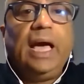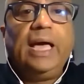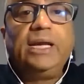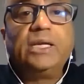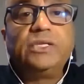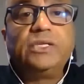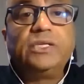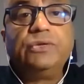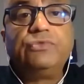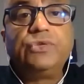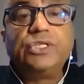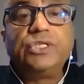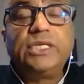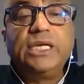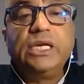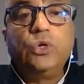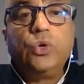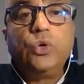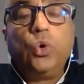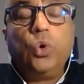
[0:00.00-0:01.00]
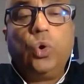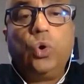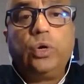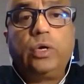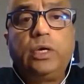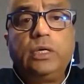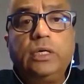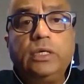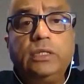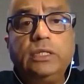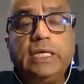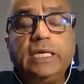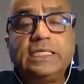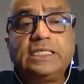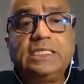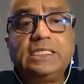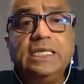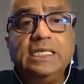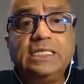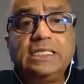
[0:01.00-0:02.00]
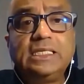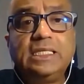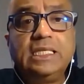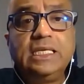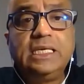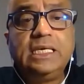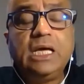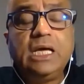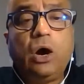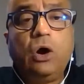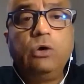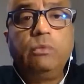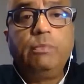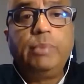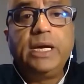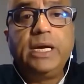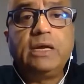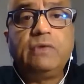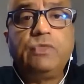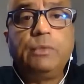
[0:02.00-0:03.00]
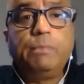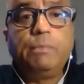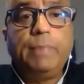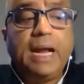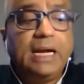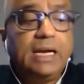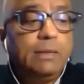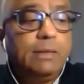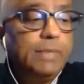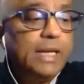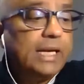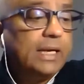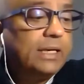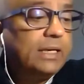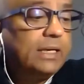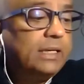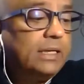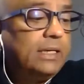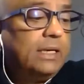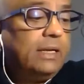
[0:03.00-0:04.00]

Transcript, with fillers: And it's interesting to note that since the outbreak of the pandemic,